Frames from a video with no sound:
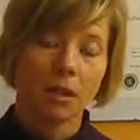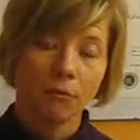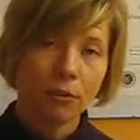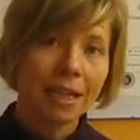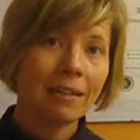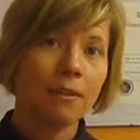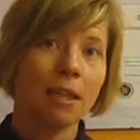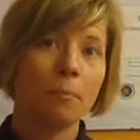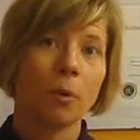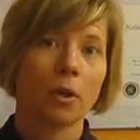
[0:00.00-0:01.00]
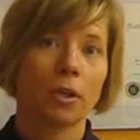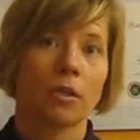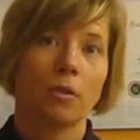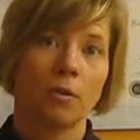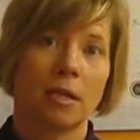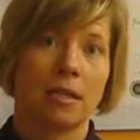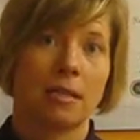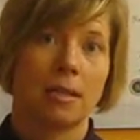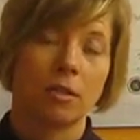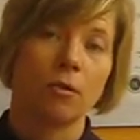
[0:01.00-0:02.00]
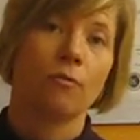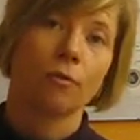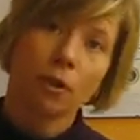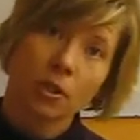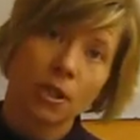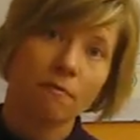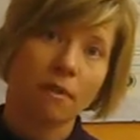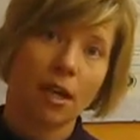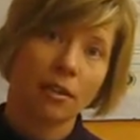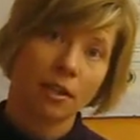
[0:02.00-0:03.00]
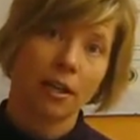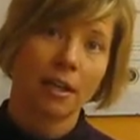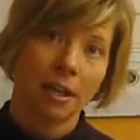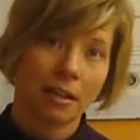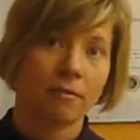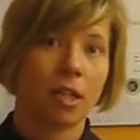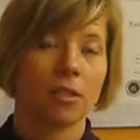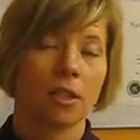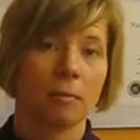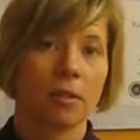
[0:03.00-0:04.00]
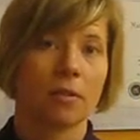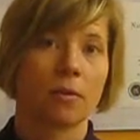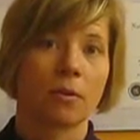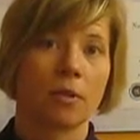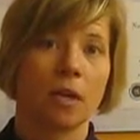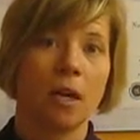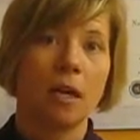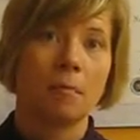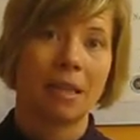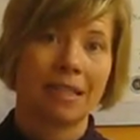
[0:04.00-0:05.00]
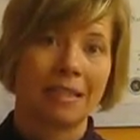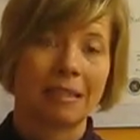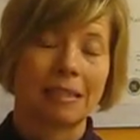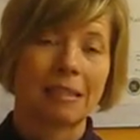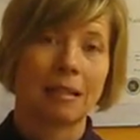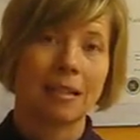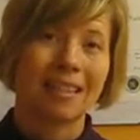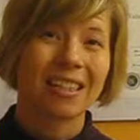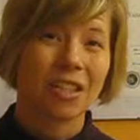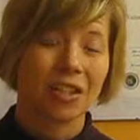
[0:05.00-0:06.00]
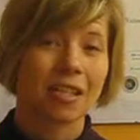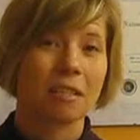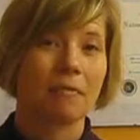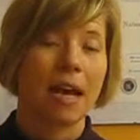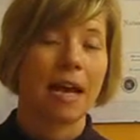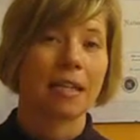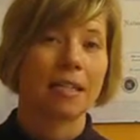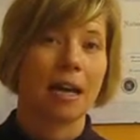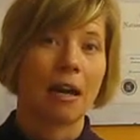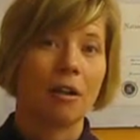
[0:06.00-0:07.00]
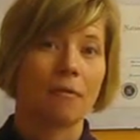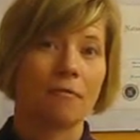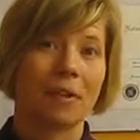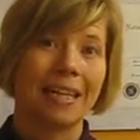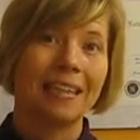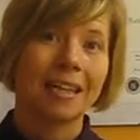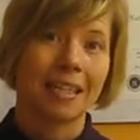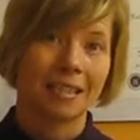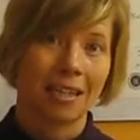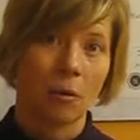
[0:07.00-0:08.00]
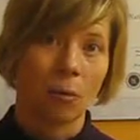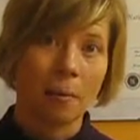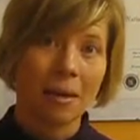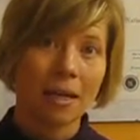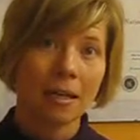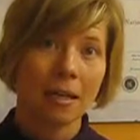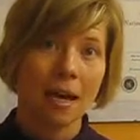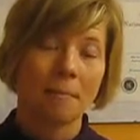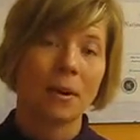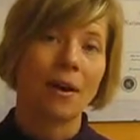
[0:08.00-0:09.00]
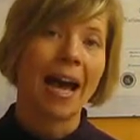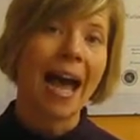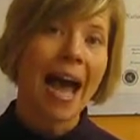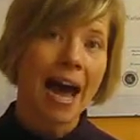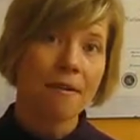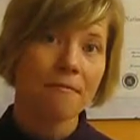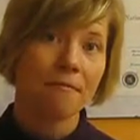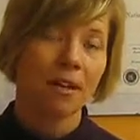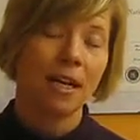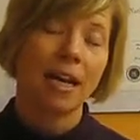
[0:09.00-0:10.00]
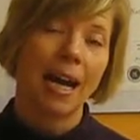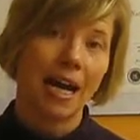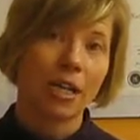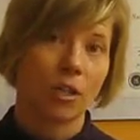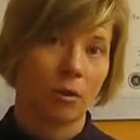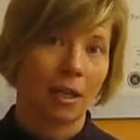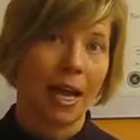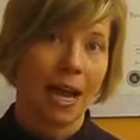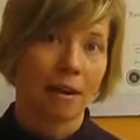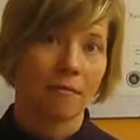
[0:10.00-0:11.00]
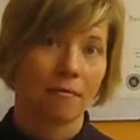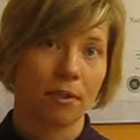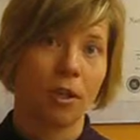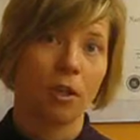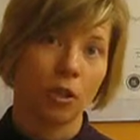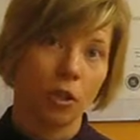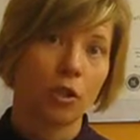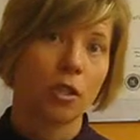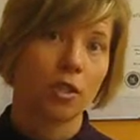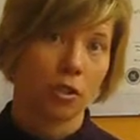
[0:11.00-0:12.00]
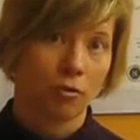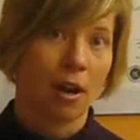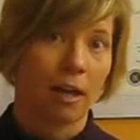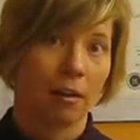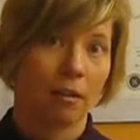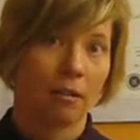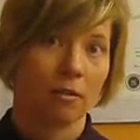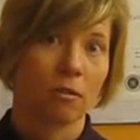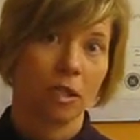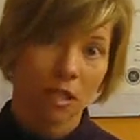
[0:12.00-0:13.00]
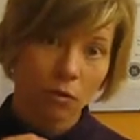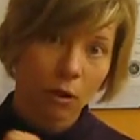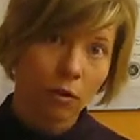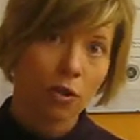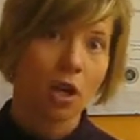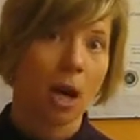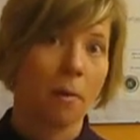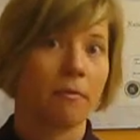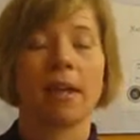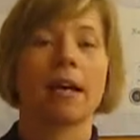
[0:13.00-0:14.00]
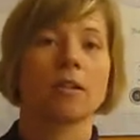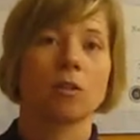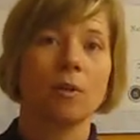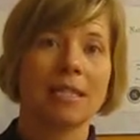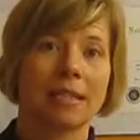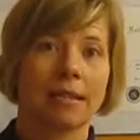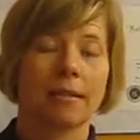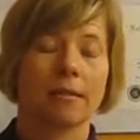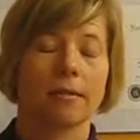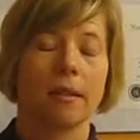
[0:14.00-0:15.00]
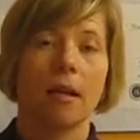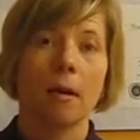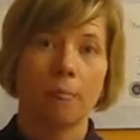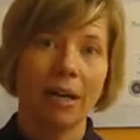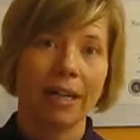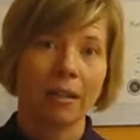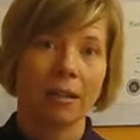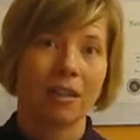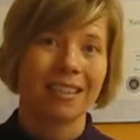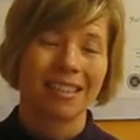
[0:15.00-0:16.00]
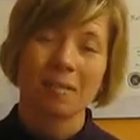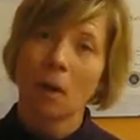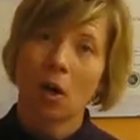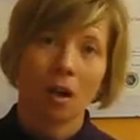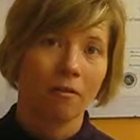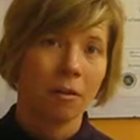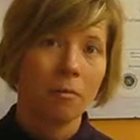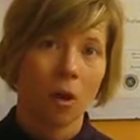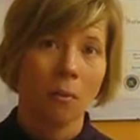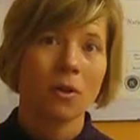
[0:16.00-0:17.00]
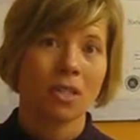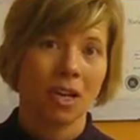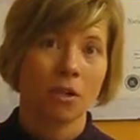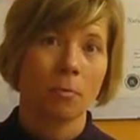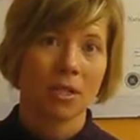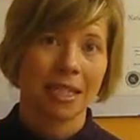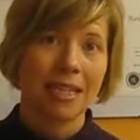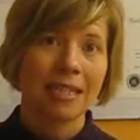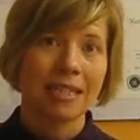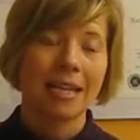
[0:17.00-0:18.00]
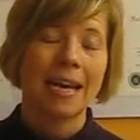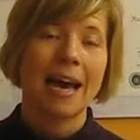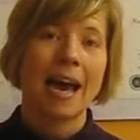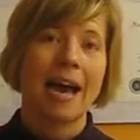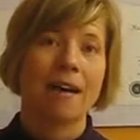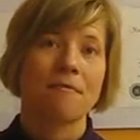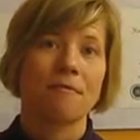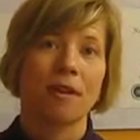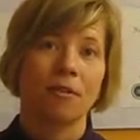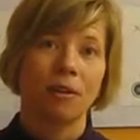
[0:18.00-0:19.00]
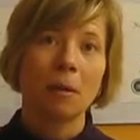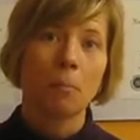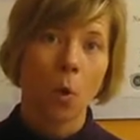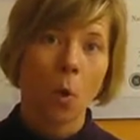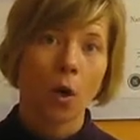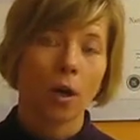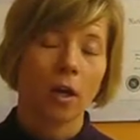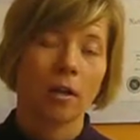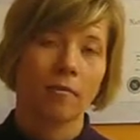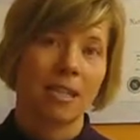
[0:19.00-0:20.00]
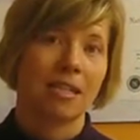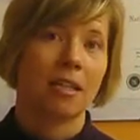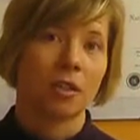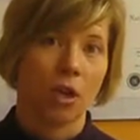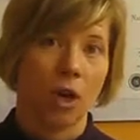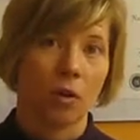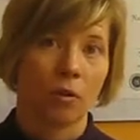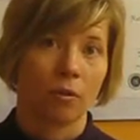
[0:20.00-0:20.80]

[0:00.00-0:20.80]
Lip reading: really important to do this, and do first the involuntary and then the voluntary muscles, because listen to this fact: out of incontinent women, about half actually have good strength, so they do a good job of that squeezing test. But just about all of them, almost 100%, have really poor resting tone.